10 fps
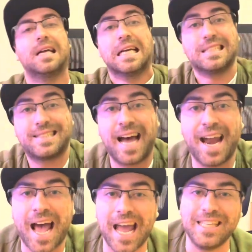He did a
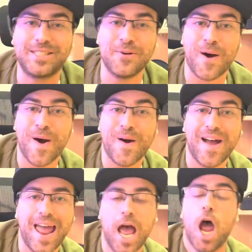freestyle
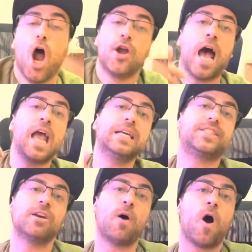for Lacedup
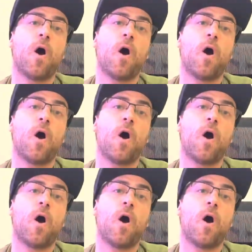TV.